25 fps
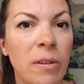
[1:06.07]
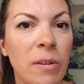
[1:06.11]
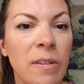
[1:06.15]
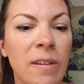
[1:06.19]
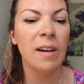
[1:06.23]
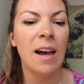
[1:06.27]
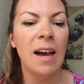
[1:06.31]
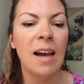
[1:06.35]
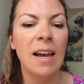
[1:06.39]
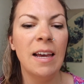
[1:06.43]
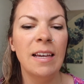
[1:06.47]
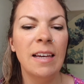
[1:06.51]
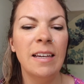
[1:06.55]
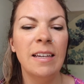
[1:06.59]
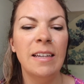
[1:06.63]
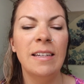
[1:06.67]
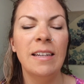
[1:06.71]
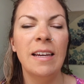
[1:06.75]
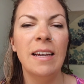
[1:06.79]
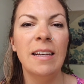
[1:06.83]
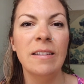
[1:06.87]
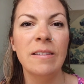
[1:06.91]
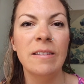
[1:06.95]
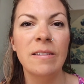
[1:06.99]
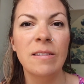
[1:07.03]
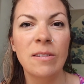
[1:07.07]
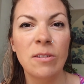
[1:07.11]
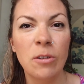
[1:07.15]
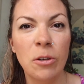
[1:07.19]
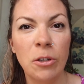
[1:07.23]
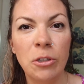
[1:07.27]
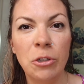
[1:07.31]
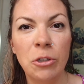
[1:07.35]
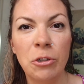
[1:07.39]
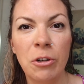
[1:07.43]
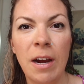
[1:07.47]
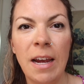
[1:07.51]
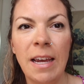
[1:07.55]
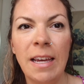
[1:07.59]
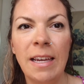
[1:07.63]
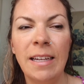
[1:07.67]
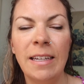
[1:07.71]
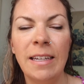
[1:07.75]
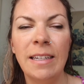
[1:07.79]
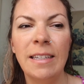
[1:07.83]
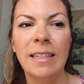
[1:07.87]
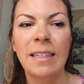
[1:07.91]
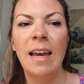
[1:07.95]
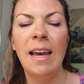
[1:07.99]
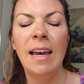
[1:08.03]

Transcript: tired and so drained,